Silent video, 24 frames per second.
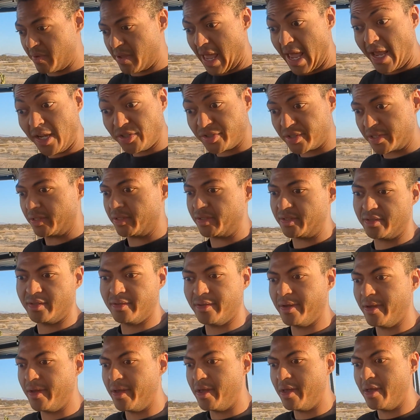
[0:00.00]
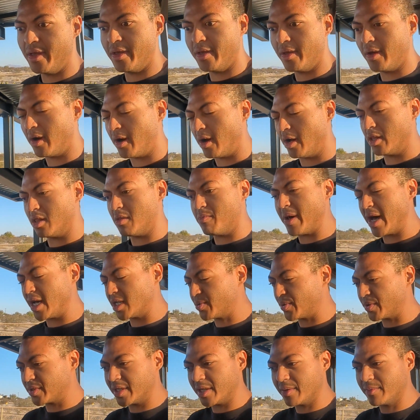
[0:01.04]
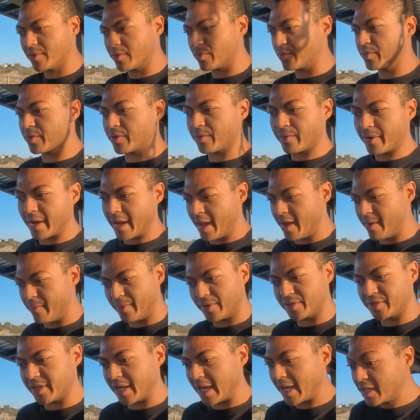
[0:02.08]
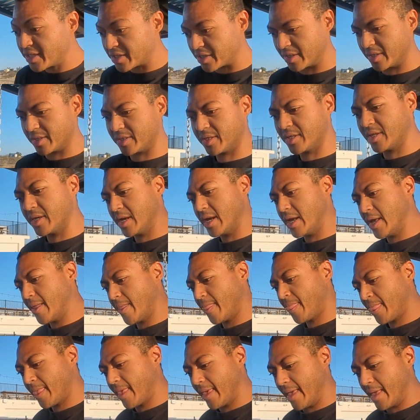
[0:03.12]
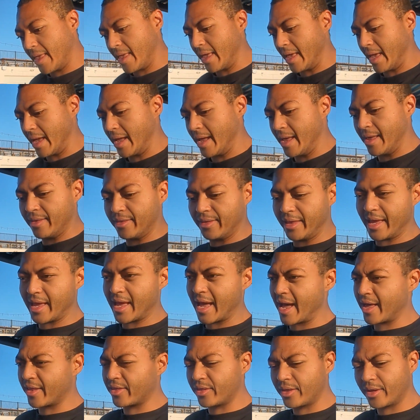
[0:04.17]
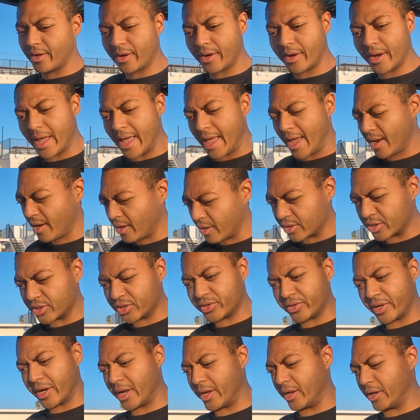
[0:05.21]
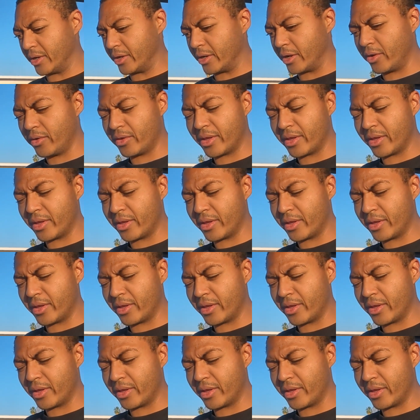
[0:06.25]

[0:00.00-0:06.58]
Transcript: Asians. On the basketball team, there, there were a bunch of Asians. And they had their head on straight, you know?